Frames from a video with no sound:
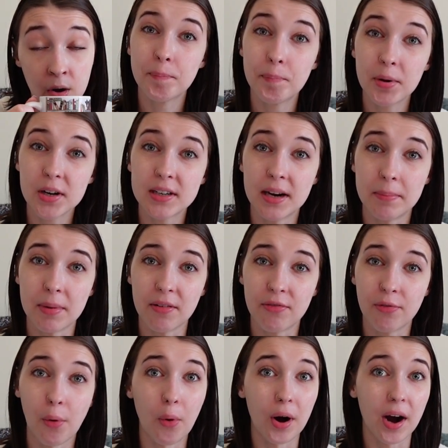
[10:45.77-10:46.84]
Book number
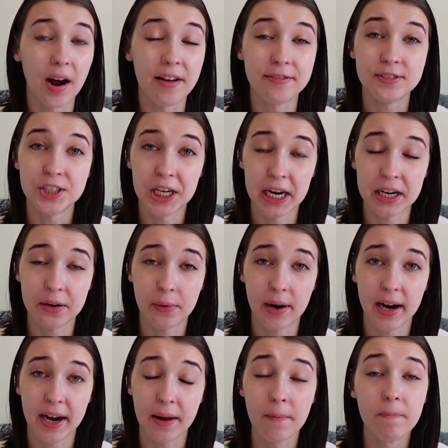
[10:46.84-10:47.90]
4 of
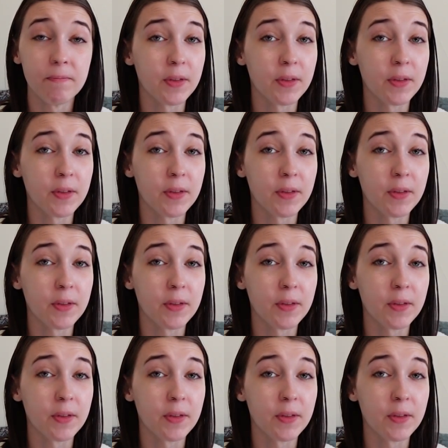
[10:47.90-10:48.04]
January